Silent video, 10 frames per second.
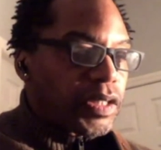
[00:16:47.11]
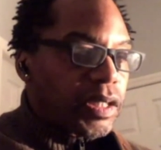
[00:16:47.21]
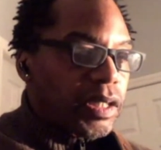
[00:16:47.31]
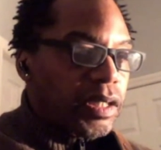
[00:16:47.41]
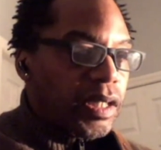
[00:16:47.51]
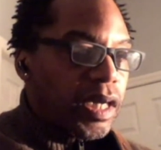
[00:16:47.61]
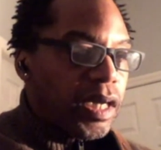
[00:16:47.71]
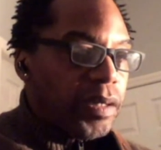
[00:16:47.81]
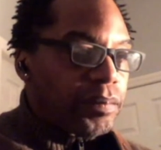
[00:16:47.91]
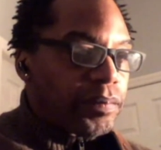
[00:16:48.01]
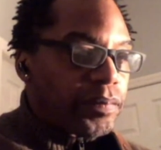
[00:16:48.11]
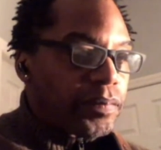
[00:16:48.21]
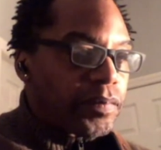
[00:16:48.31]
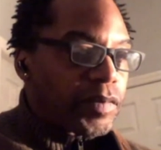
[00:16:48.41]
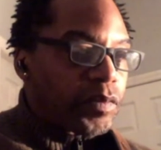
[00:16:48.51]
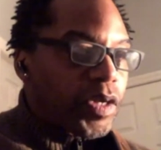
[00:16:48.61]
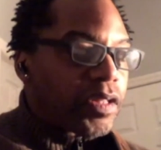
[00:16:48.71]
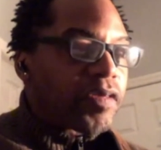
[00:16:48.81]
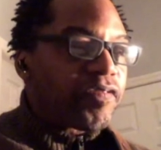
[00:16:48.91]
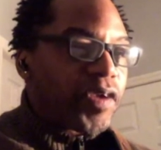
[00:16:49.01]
The One of the